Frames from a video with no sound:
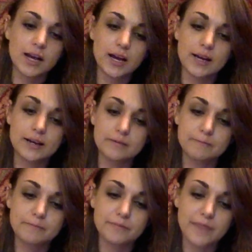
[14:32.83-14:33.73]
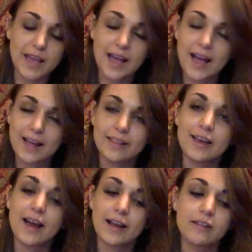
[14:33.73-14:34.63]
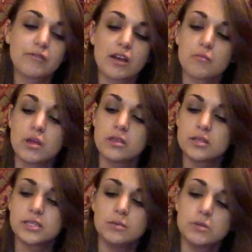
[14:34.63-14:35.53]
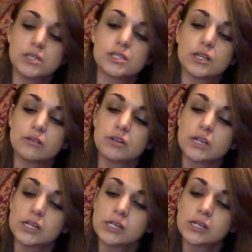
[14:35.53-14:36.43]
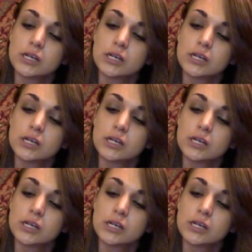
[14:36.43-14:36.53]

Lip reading: I highly, highly recommend the CBDistillery.